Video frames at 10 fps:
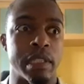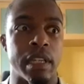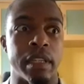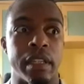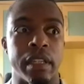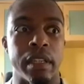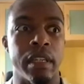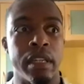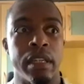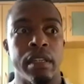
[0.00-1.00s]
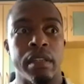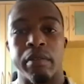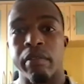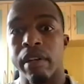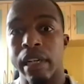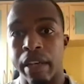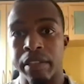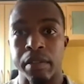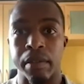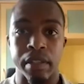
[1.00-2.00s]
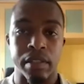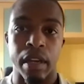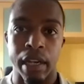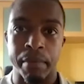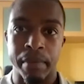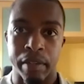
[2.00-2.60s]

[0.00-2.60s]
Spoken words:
something that we were allowed to do at the time.